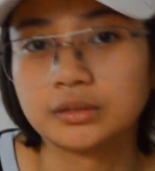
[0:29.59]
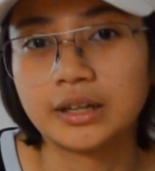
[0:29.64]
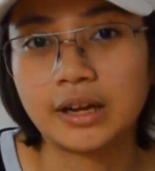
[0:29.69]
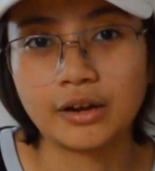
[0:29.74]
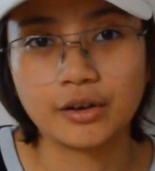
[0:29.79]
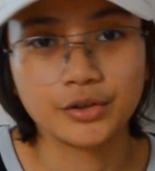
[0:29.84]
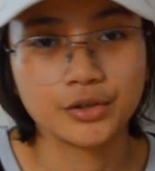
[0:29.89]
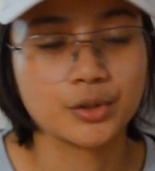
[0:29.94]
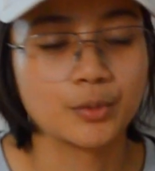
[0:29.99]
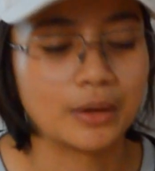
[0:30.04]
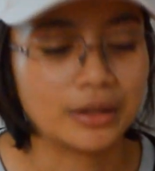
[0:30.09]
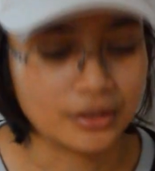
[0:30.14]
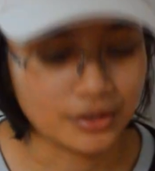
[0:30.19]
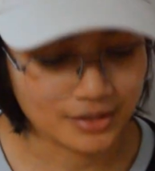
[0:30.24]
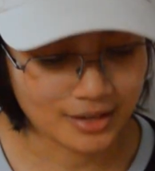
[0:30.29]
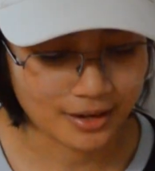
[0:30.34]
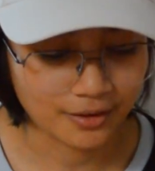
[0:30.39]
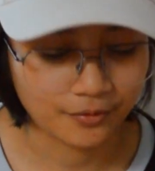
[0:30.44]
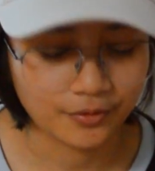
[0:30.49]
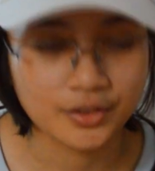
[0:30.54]
I also went to
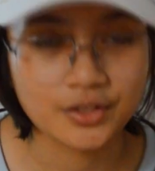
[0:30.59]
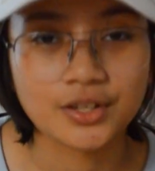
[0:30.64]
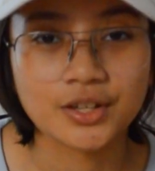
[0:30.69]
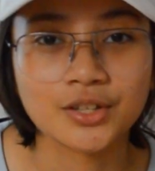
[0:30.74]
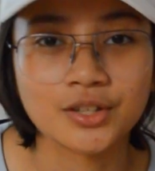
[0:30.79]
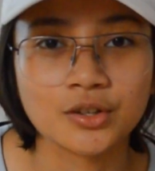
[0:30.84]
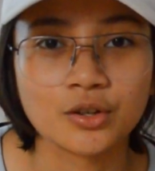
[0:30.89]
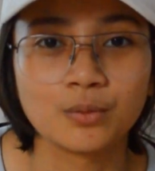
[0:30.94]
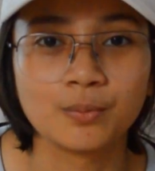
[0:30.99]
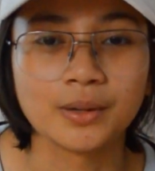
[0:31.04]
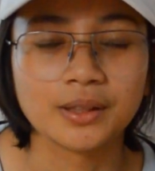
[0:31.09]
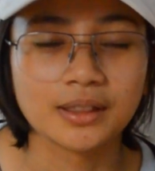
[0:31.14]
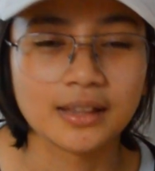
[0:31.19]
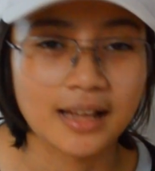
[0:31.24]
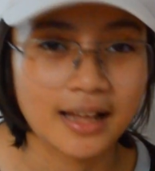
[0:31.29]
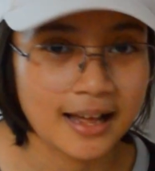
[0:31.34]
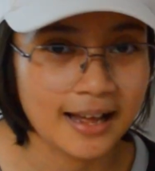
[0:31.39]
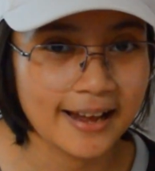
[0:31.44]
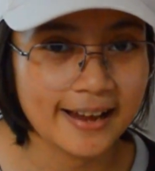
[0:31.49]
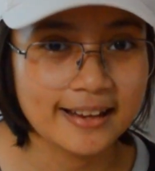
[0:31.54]
San Francisco, but
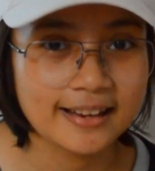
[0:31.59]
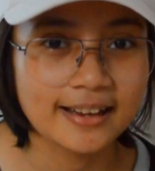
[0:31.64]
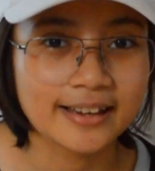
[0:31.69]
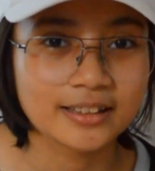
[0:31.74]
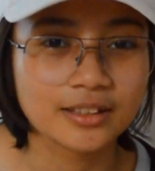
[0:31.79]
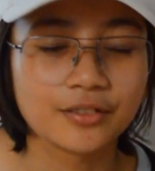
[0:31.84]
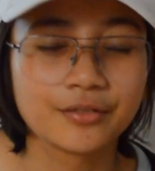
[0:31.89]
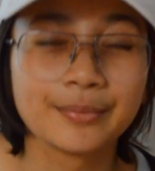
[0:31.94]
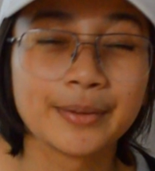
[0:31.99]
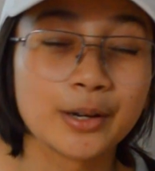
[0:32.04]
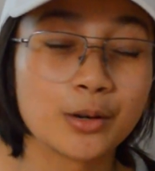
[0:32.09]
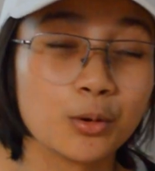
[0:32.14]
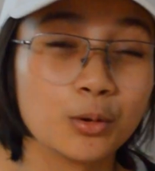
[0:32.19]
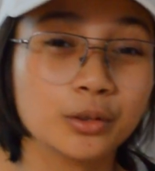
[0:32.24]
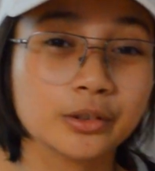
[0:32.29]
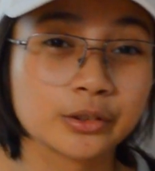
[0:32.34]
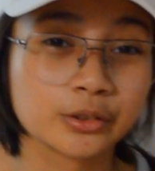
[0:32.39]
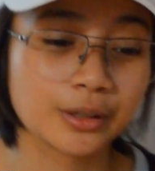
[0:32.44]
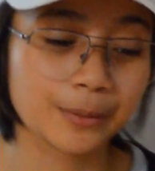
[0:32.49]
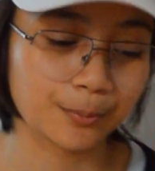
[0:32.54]
the highlight of my
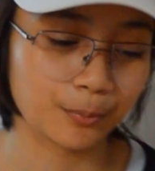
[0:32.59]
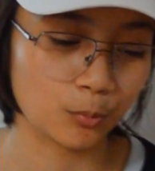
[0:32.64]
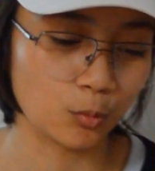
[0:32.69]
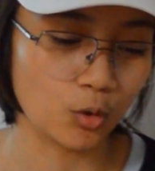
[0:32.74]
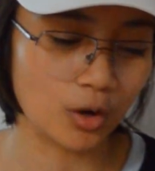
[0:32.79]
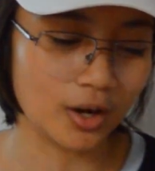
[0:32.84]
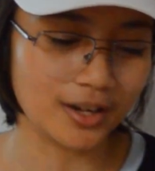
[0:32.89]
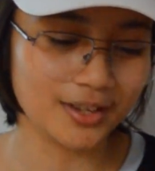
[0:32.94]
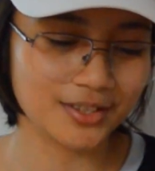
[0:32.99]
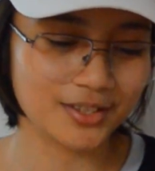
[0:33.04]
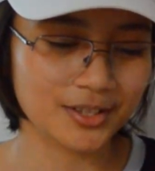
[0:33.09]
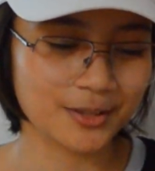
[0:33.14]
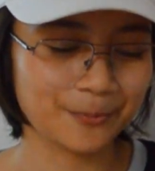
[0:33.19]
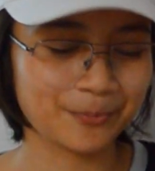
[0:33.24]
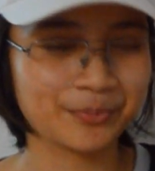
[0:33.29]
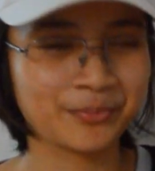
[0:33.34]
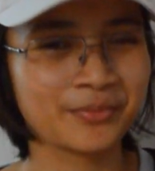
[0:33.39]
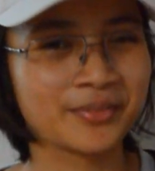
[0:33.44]
whole trip was